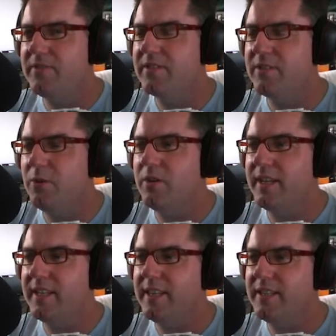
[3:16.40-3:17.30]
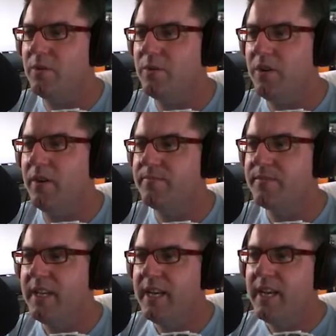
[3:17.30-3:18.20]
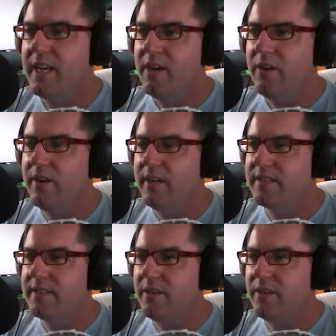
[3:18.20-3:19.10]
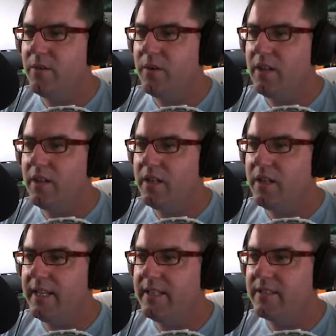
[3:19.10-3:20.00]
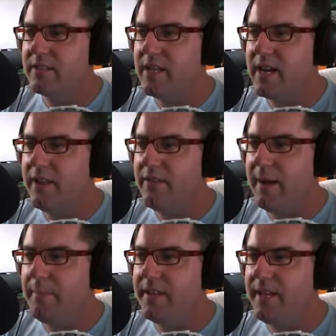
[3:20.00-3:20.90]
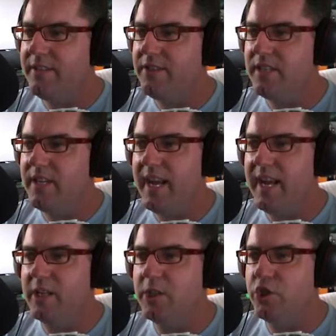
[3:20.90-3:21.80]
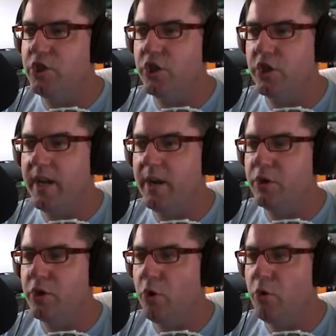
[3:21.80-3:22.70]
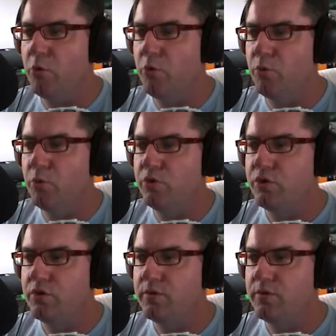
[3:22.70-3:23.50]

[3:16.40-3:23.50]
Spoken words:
good like this or not. Alright, so let's start up the engine and see how it goes.